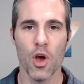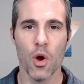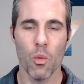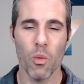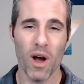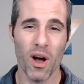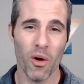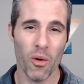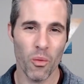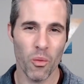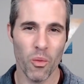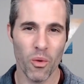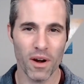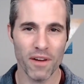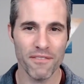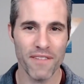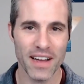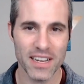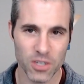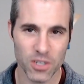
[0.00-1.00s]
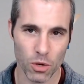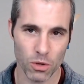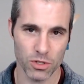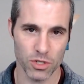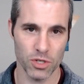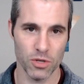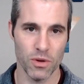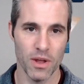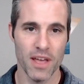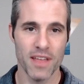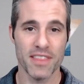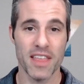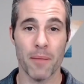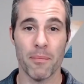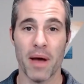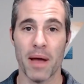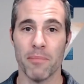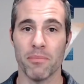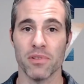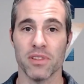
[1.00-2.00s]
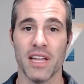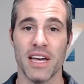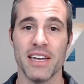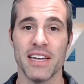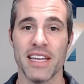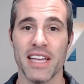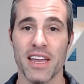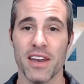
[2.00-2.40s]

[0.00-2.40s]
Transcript: Well, what if I told you that by blending